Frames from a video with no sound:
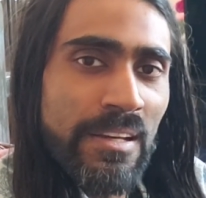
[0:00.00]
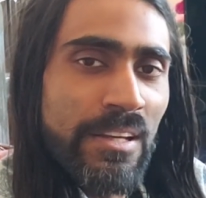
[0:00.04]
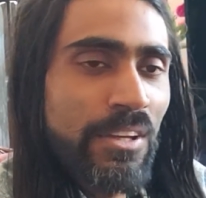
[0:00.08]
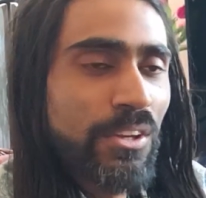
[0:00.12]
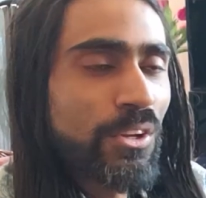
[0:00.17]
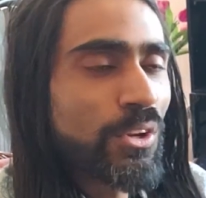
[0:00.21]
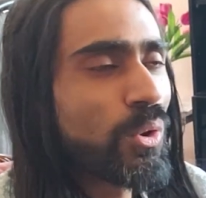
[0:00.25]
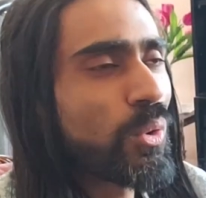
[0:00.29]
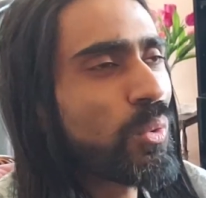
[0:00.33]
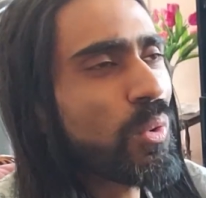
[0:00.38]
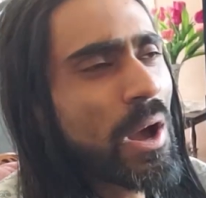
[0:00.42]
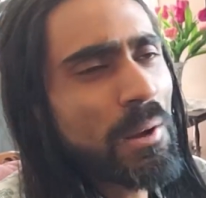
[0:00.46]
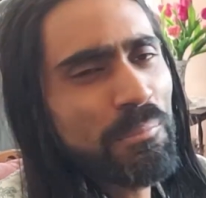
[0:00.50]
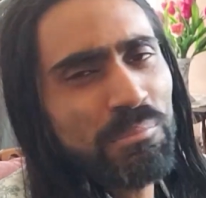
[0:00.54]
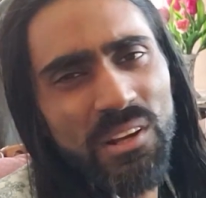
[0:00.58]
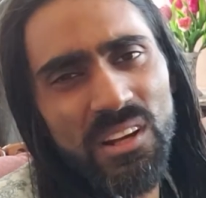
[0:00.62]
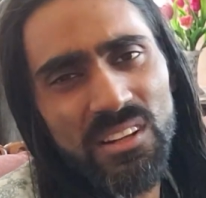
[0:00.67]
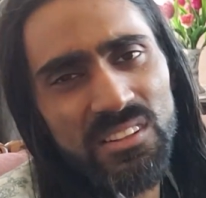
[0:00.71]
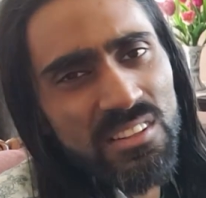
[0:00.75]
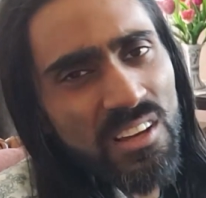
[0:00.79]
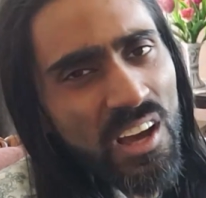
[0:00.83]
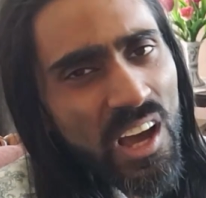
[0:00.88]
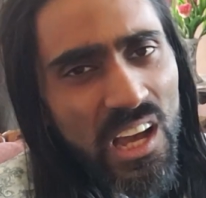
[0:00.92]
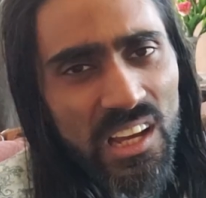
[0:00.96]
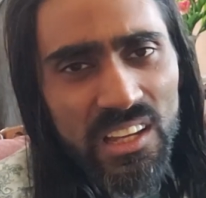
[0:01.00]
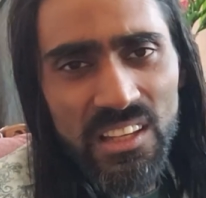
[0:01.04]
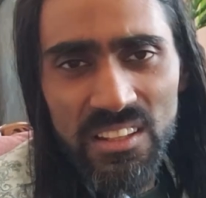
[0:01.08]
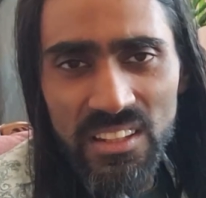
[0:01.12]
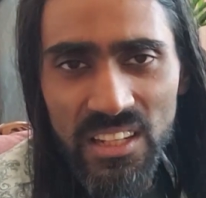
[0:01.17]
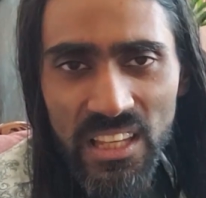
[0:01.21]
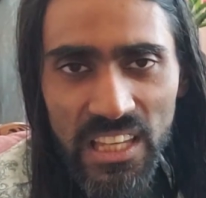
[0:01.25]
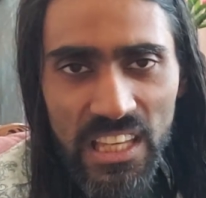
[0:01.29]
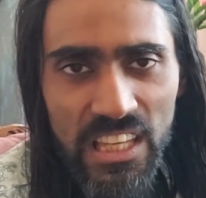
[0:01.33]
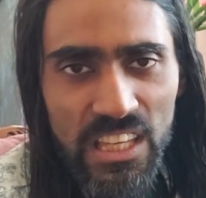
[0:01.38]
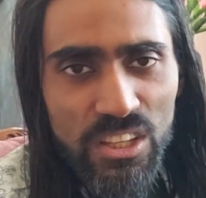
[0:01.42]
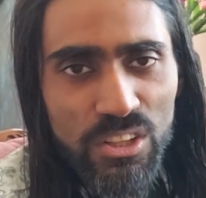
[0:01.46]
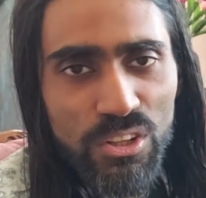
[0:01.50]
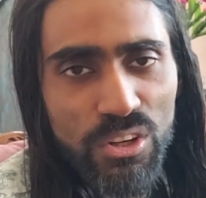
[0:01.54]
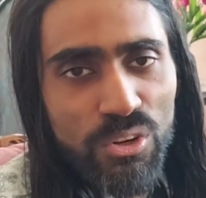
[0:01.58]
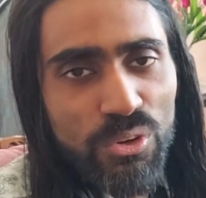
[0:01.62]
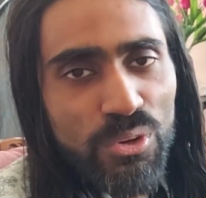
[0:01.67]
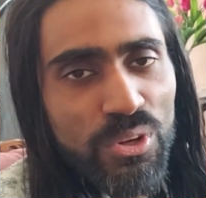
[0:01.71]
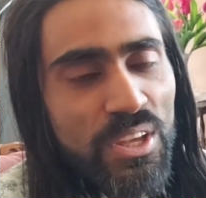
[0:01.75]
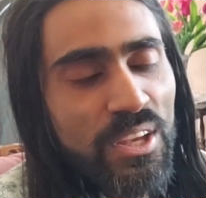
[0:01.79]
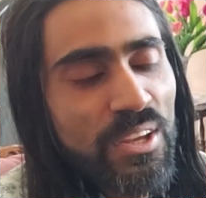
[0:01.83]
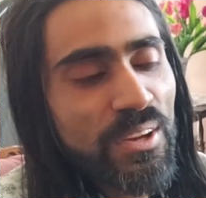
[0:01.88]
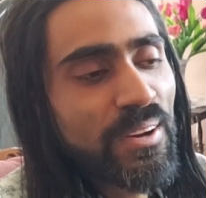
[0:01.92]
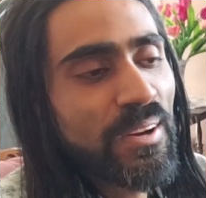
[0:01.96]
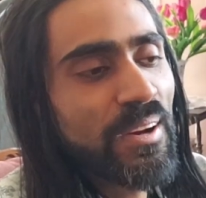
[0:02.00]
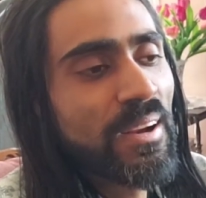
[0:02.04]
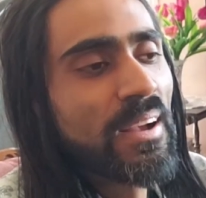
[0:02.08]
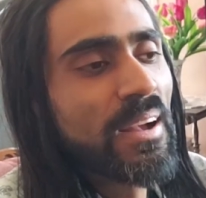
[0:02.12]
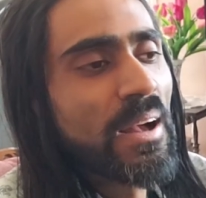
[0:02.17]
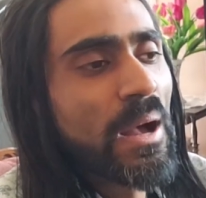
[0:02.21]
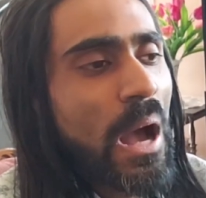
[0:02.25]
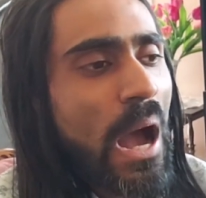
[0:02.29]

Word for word: you know, I'm not talking ego here.